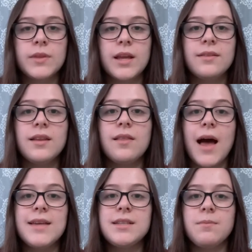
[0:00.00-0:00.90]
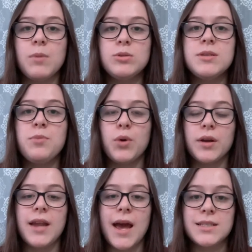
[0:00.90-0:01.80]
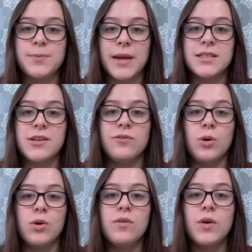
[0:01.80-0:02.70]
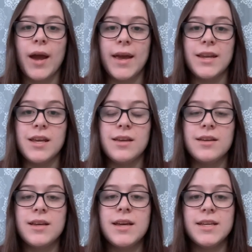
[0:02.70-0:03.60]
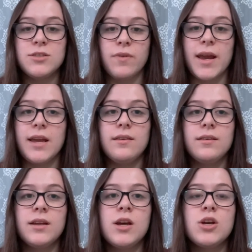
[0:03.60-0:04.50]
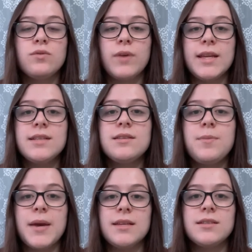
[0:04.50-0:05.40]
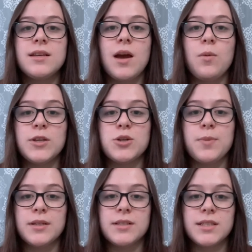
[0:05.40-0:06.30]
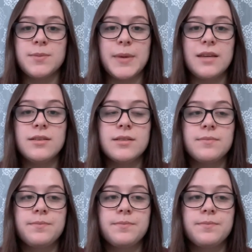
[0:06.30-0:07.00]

The last and most important aspect of vocal variety is rate. Rate is the pace at which a person speaks.